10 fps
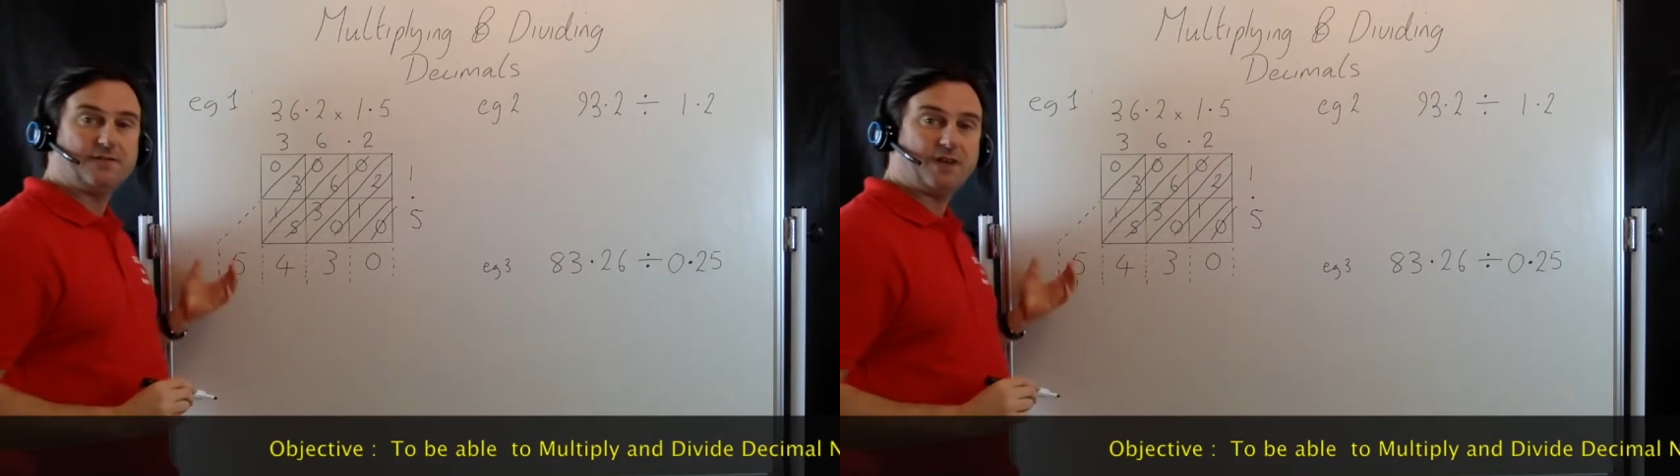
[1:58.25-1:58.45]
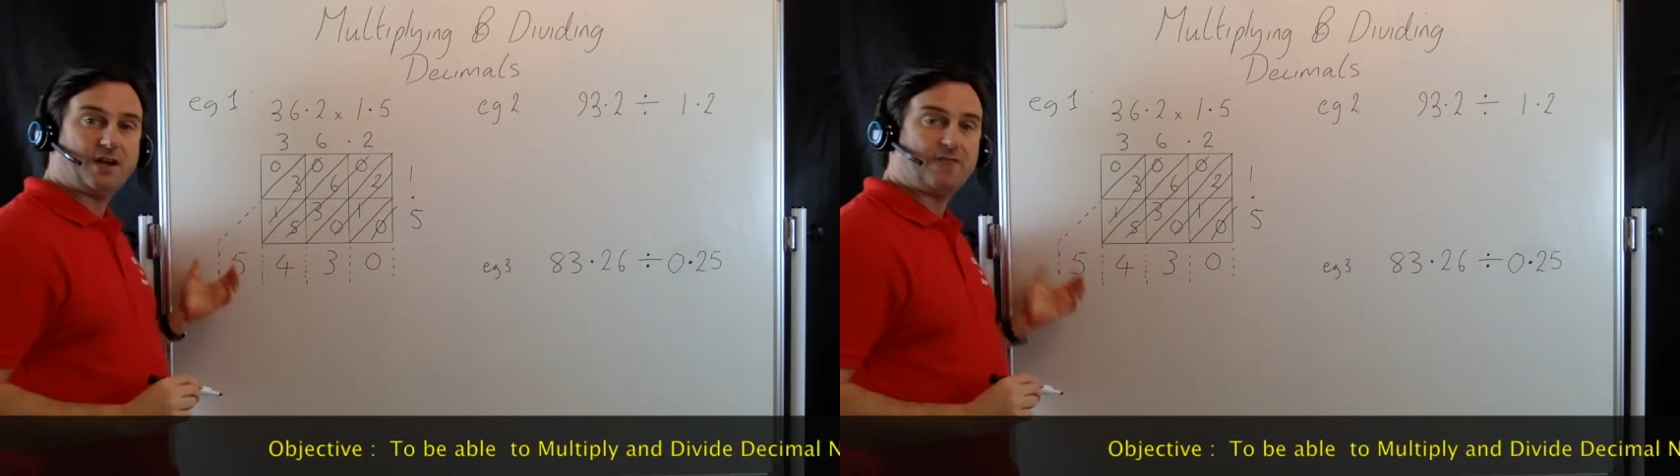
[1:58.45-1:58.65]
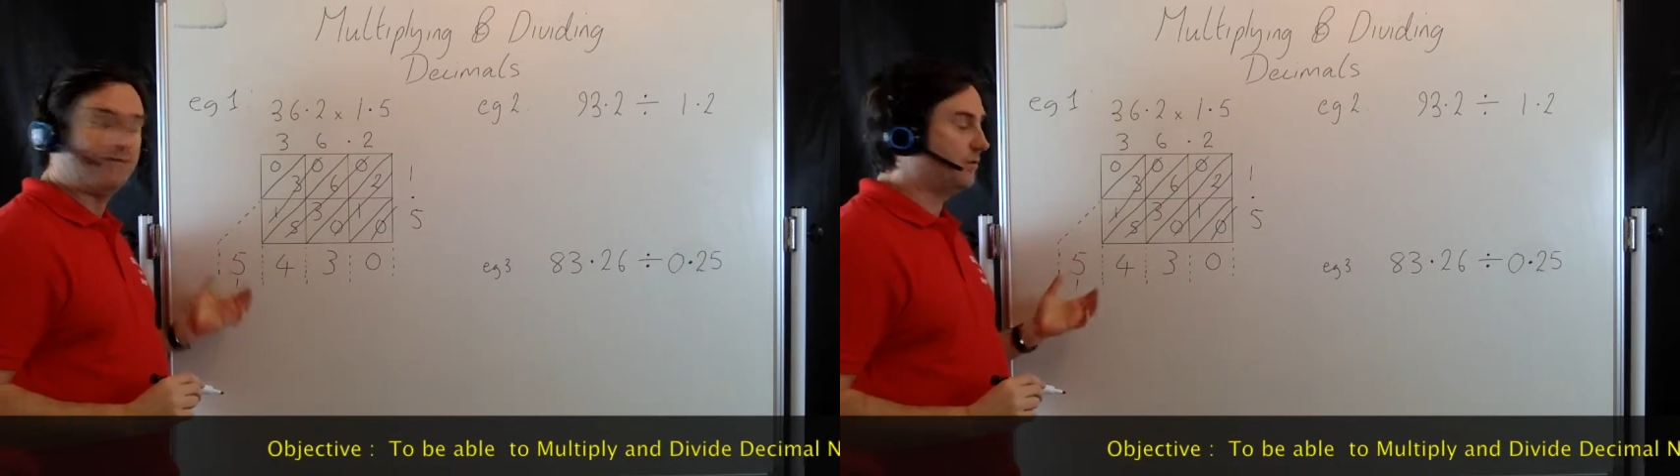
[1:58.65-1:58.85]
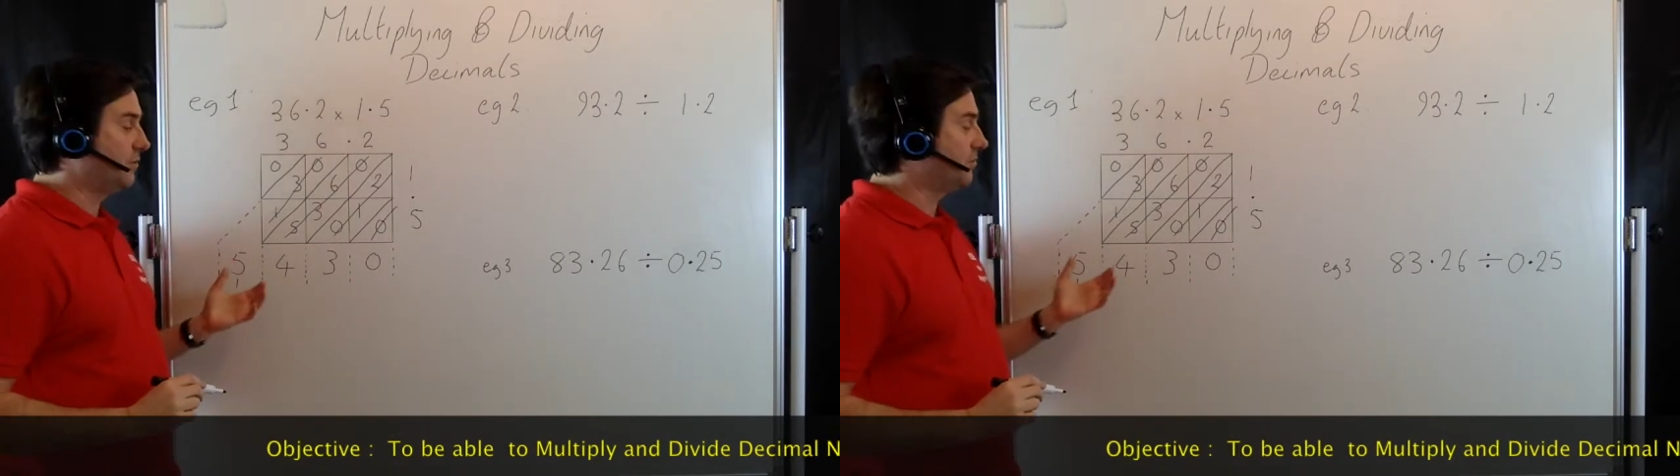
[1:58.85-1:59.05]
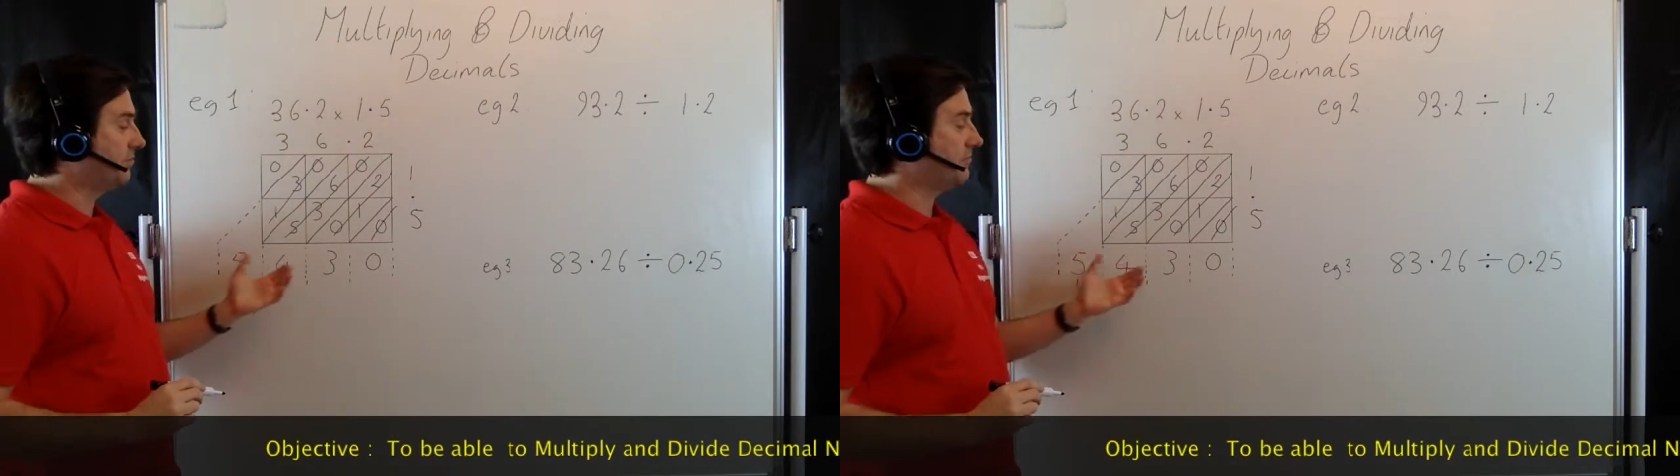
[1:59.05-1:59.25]

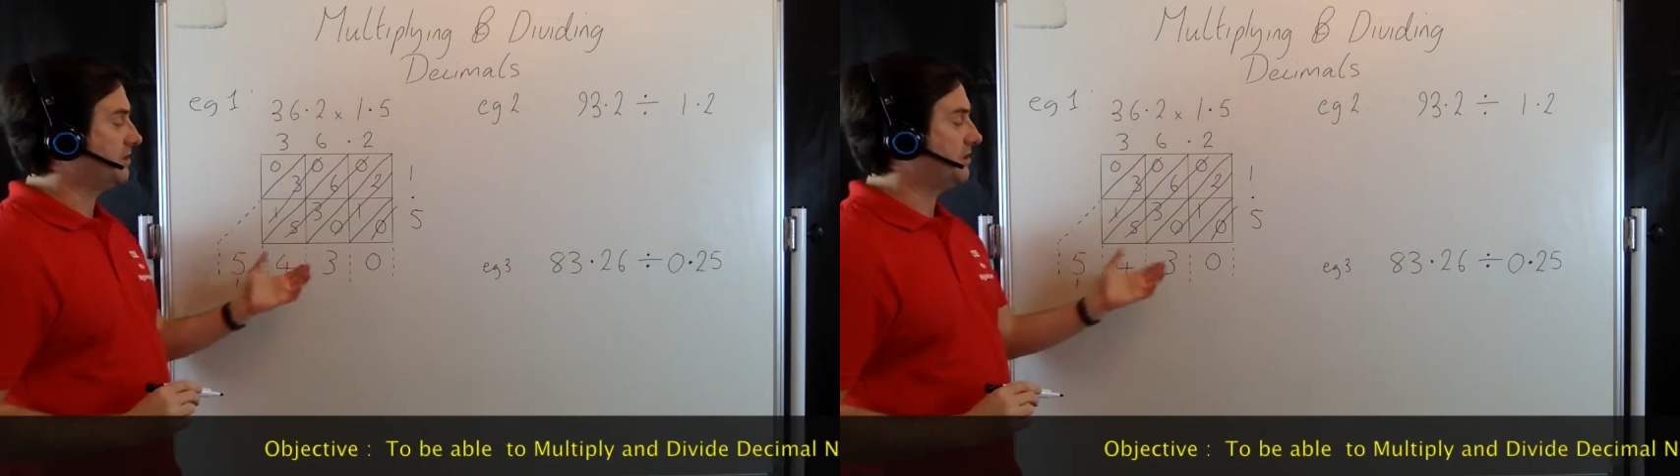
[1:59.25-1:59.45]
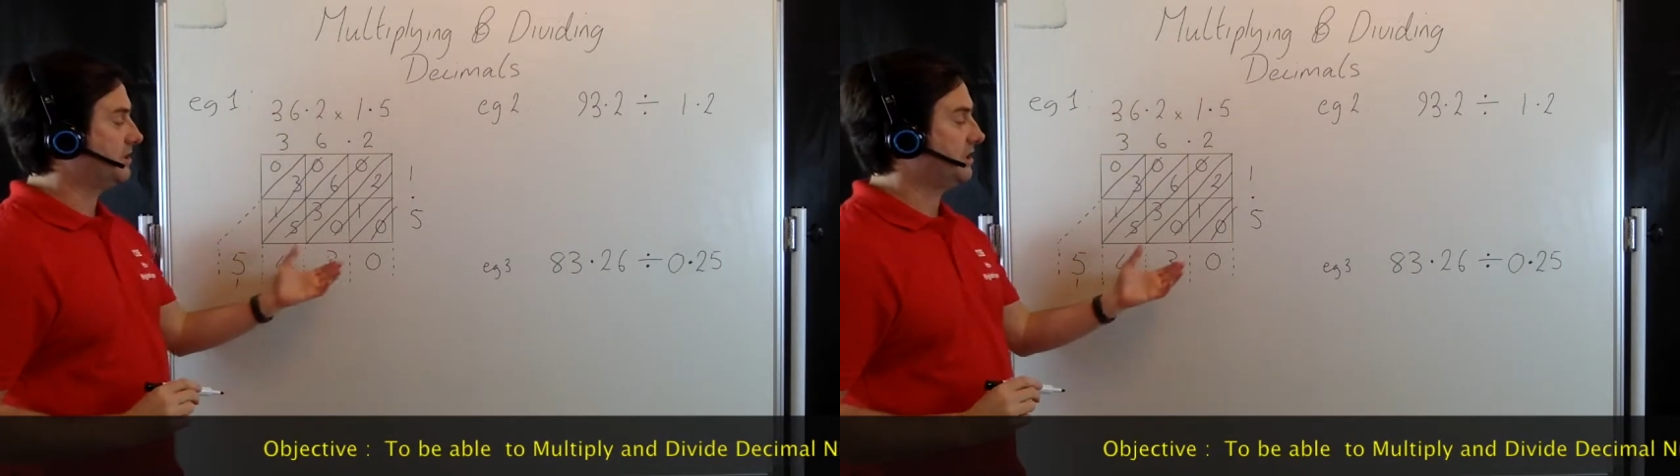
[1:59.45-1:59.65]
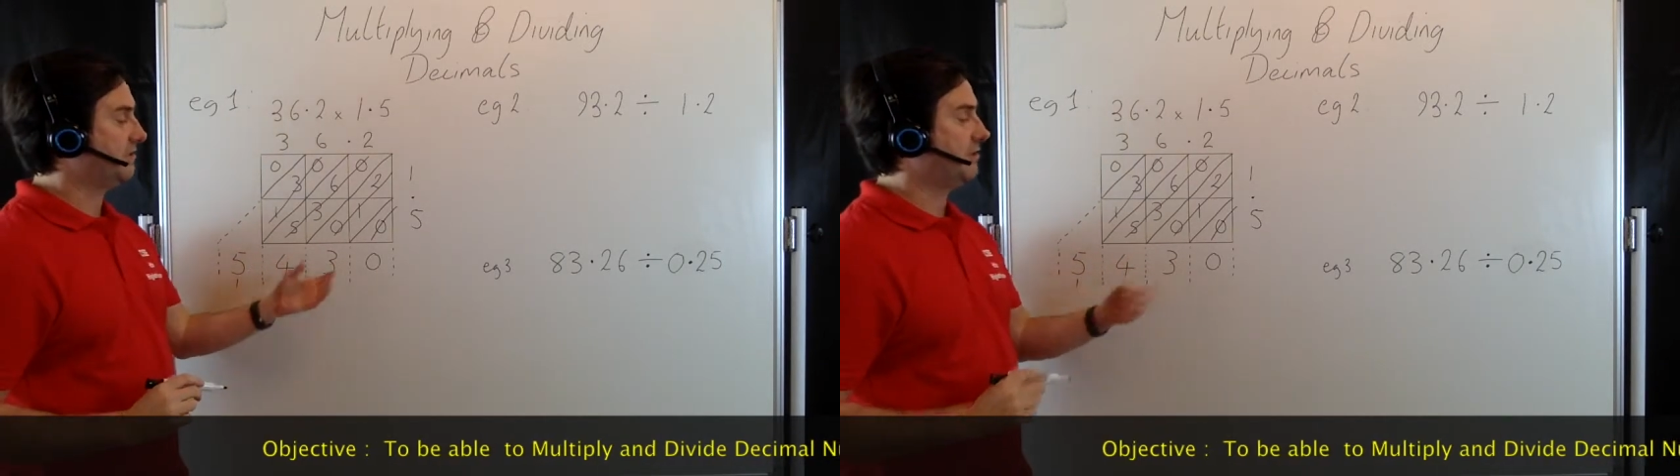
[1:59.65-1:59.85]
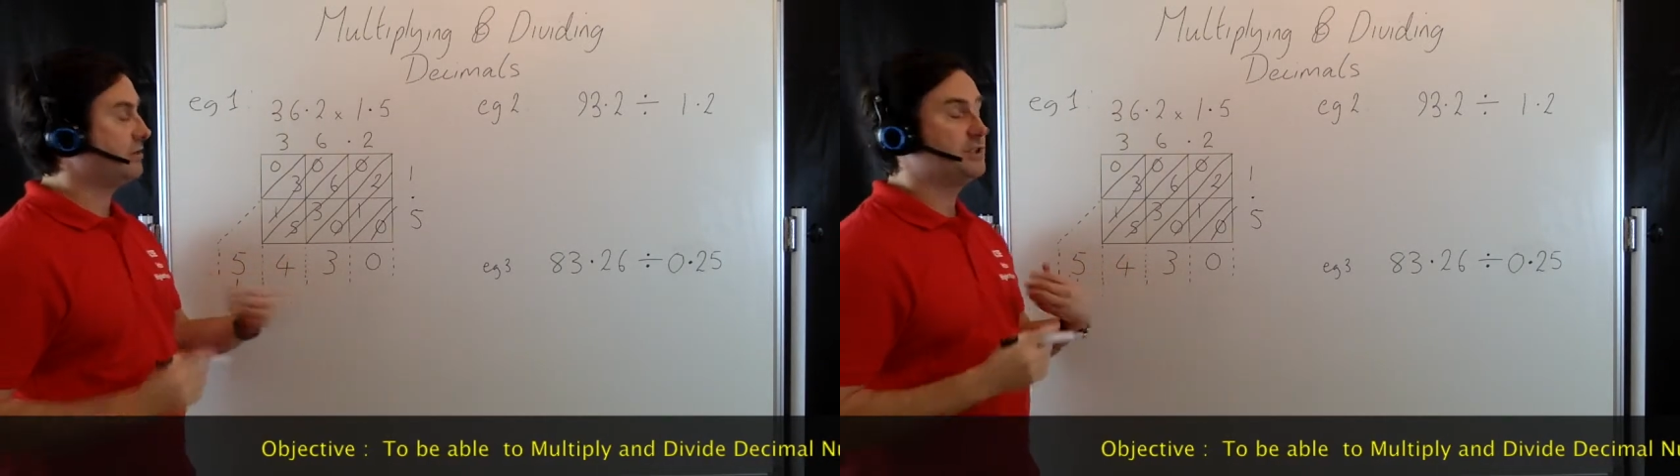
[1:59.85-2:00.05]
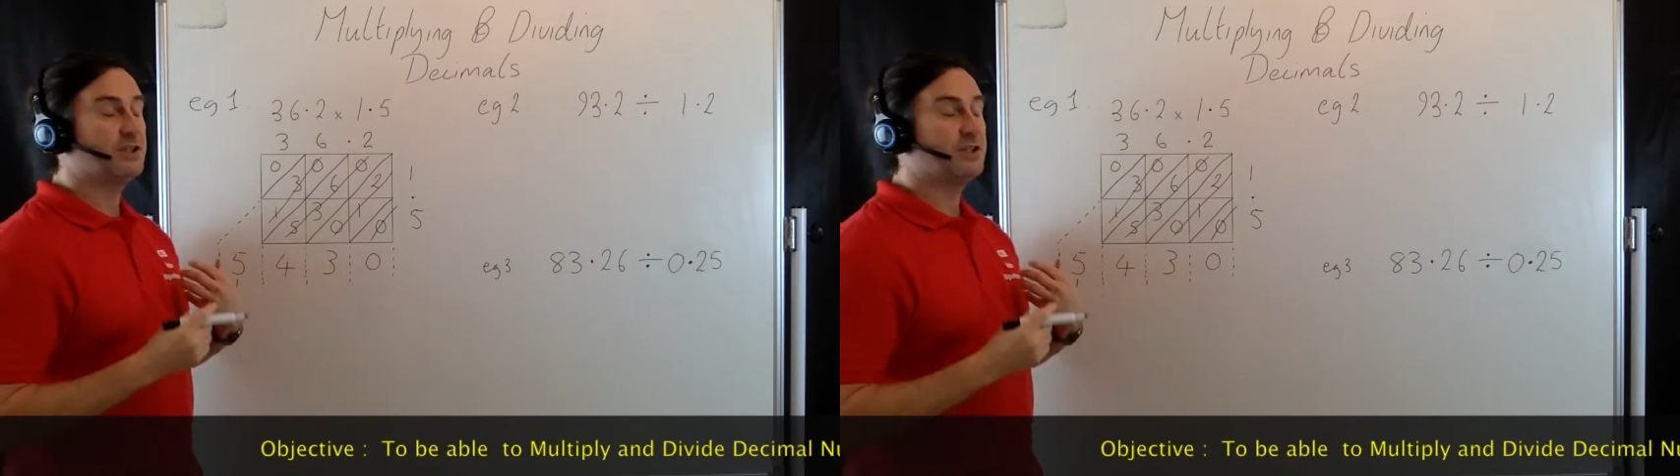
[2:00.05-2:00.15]
5430 in